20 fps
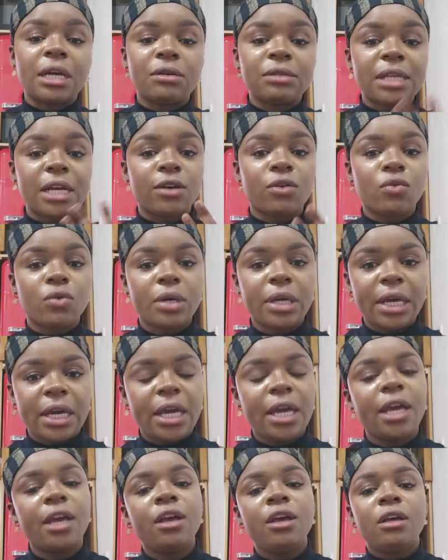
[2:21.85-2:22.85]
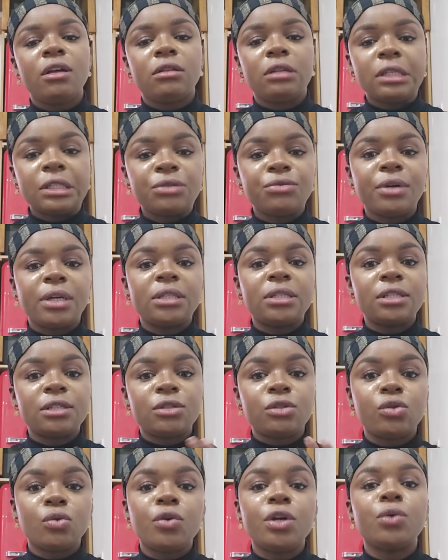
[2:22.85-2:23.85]
I was like, okay, this race
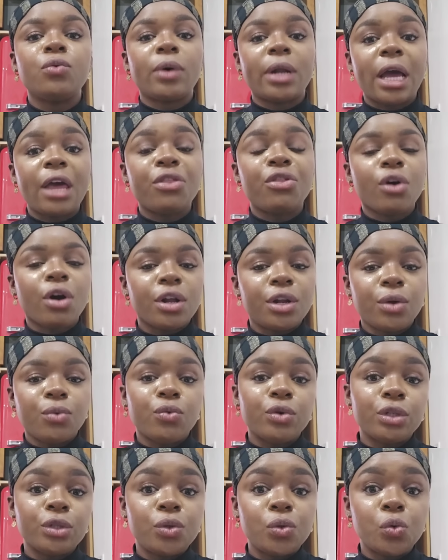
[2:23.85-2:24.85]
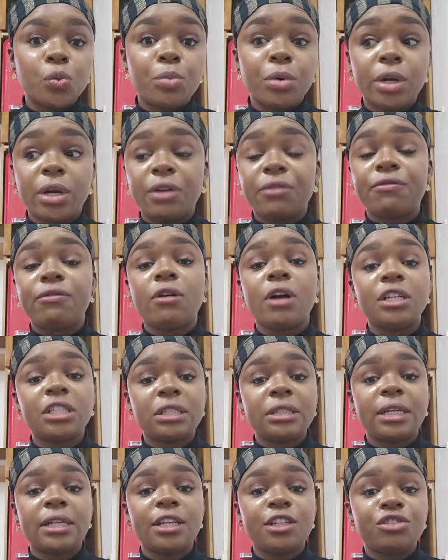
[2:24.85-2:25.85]
is doing what I thought it would do. But
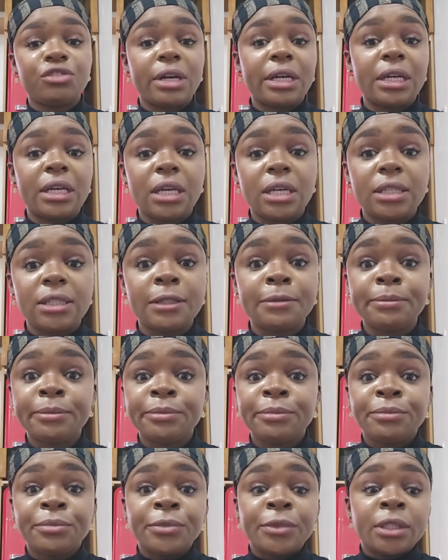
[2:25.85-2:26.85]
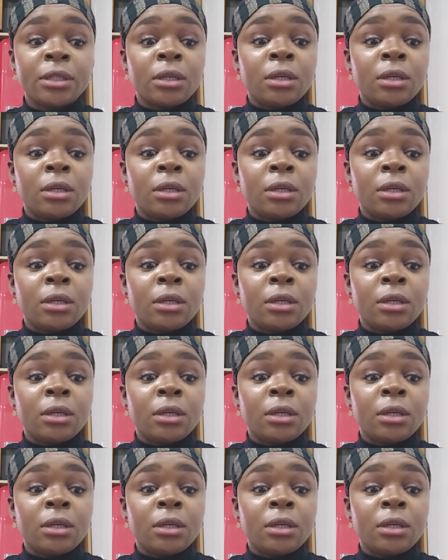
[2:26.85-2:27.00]
unfortunately, track is